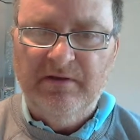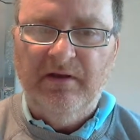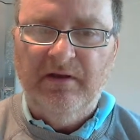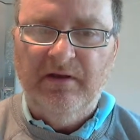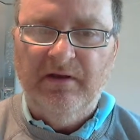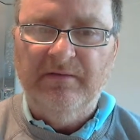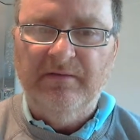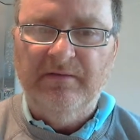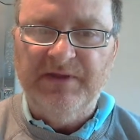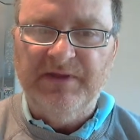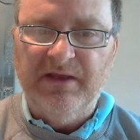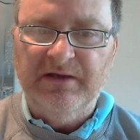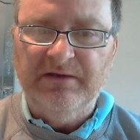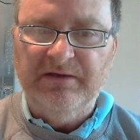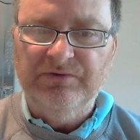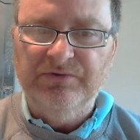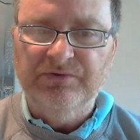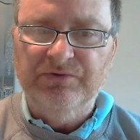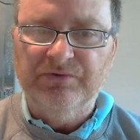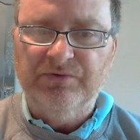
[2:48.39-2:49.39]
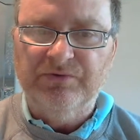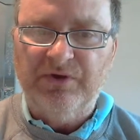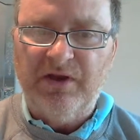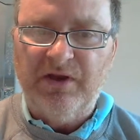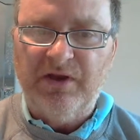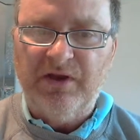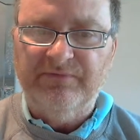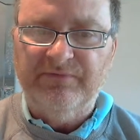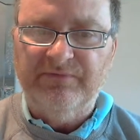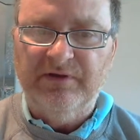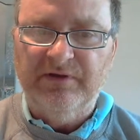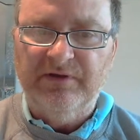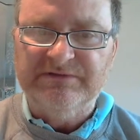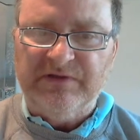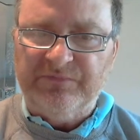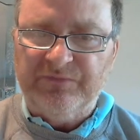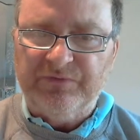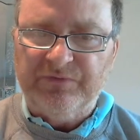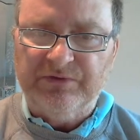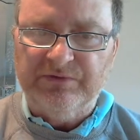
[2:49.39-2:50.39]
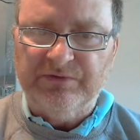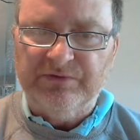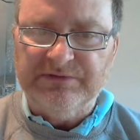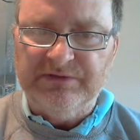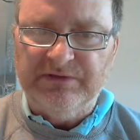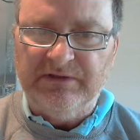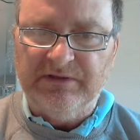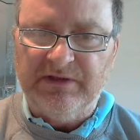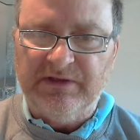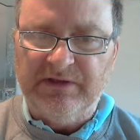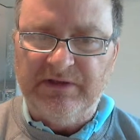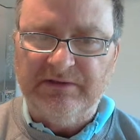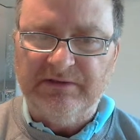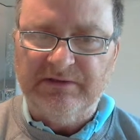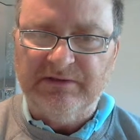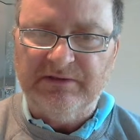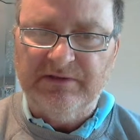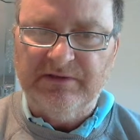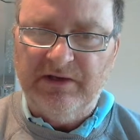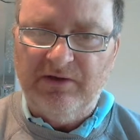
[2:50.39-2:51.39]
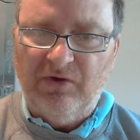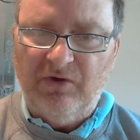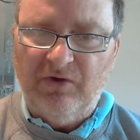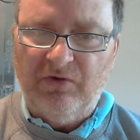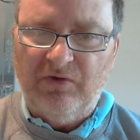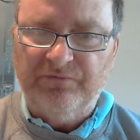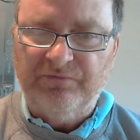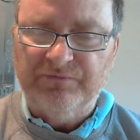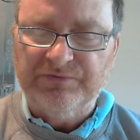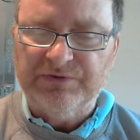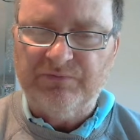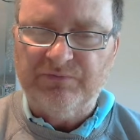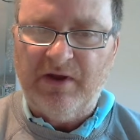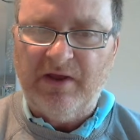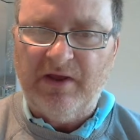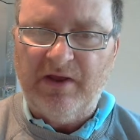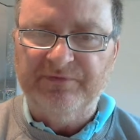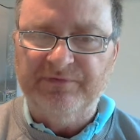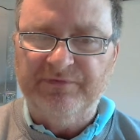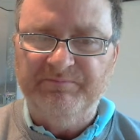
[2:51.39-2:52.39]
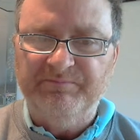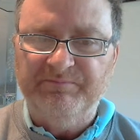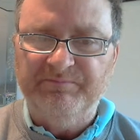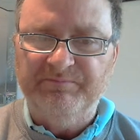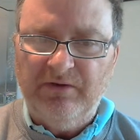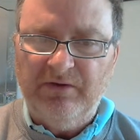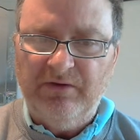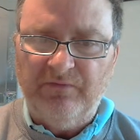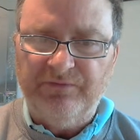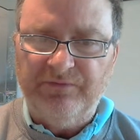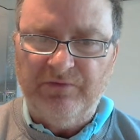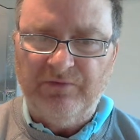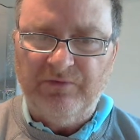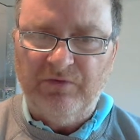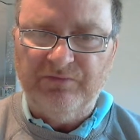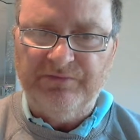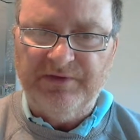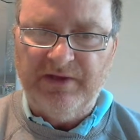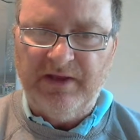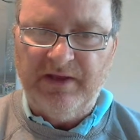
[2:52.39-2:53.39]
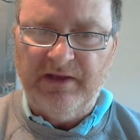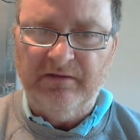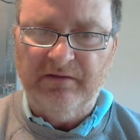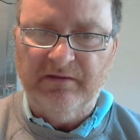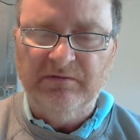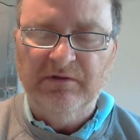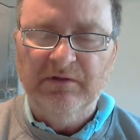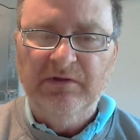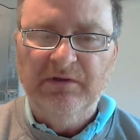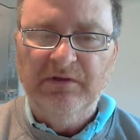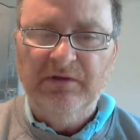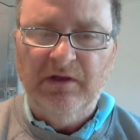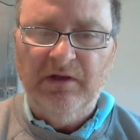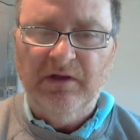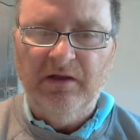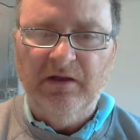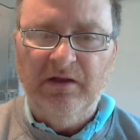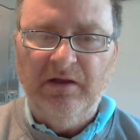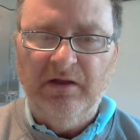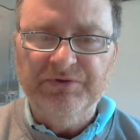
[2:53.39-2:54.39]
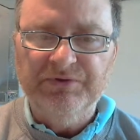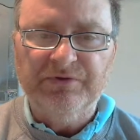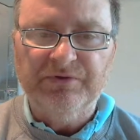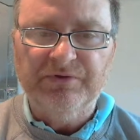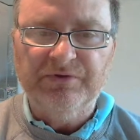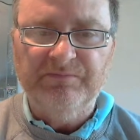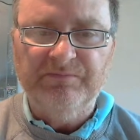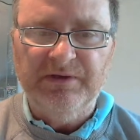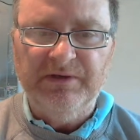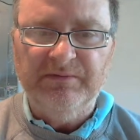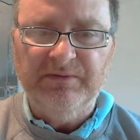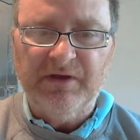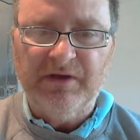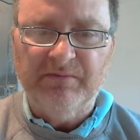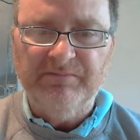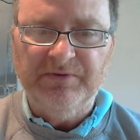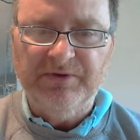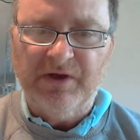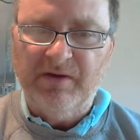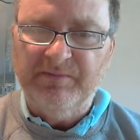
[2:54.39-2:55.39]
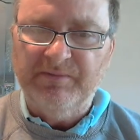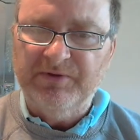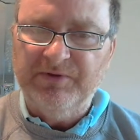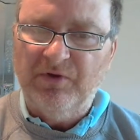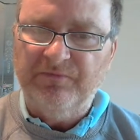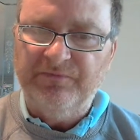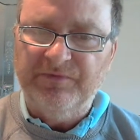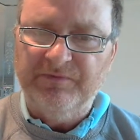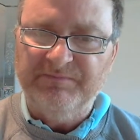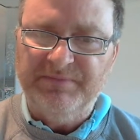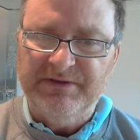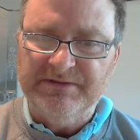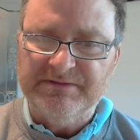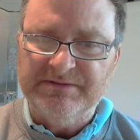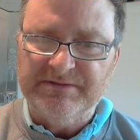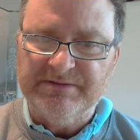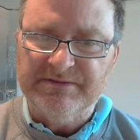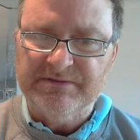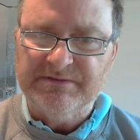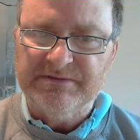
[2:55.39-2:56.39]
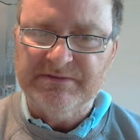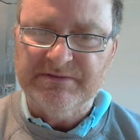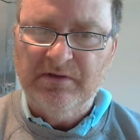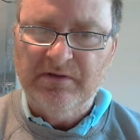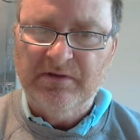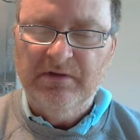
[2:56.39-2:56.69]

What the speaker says: Then you could have a difficulty in getting the nail off. So rather than peel off your old nail, you could be coming off in pieces.